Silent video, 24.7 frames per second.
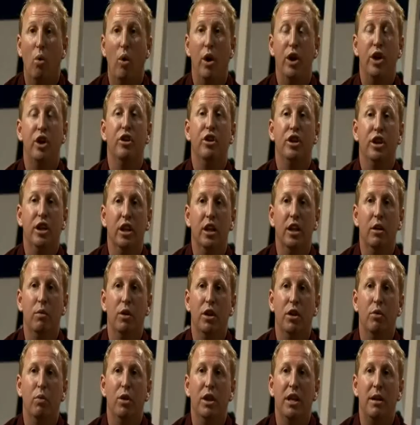What you're dealing
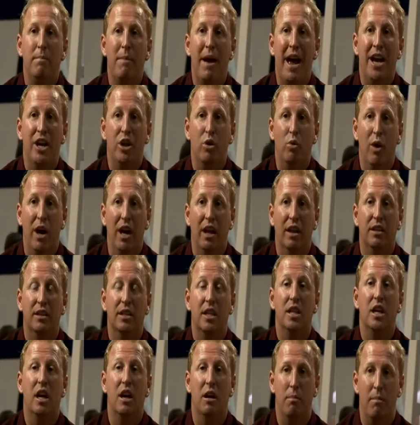with Emmanuel
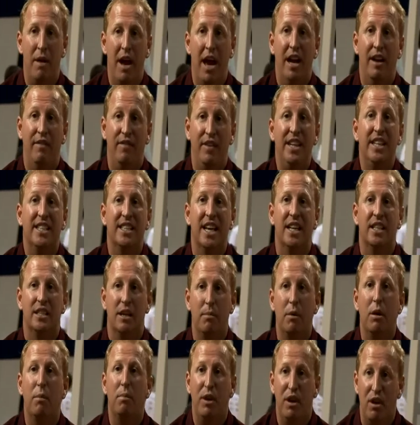is a young man. If he says,
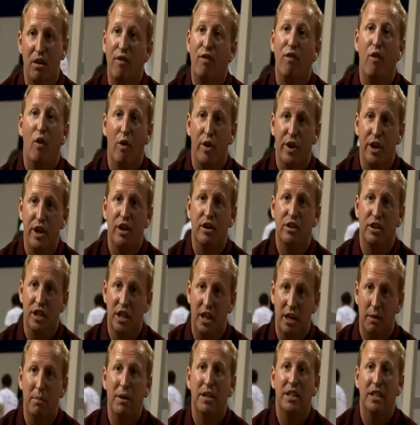I'm going to be here 4 years
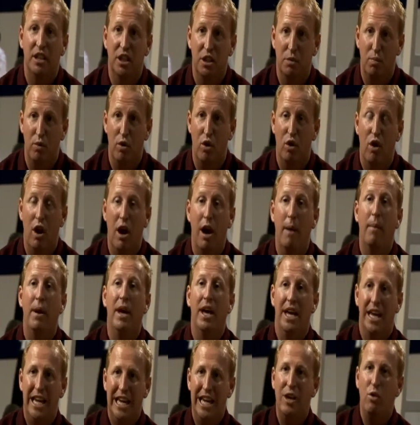and commit to this program,
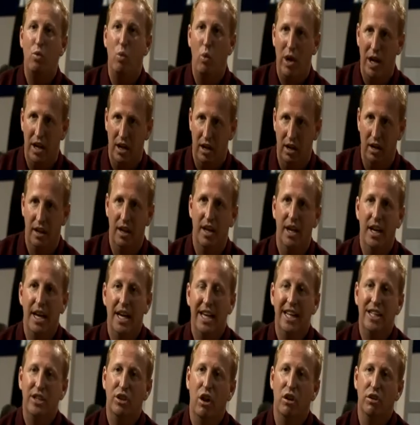he will.
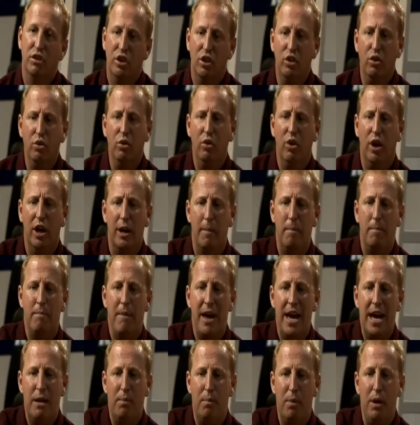He's also going to
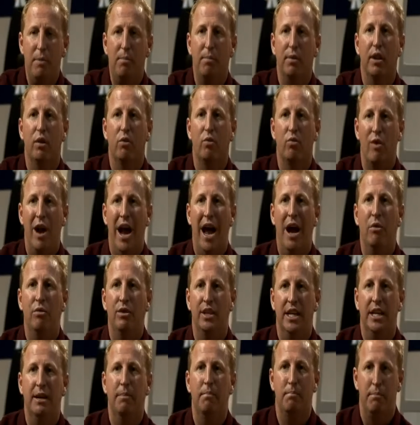make people
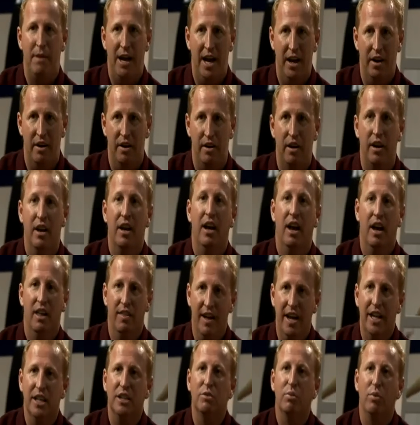around him better,
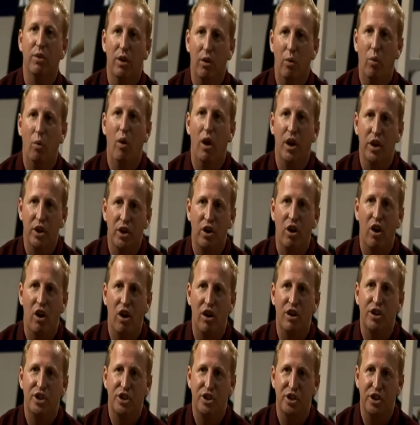and that's what a one
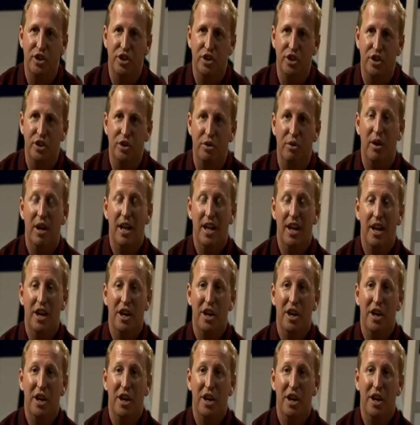guard should do.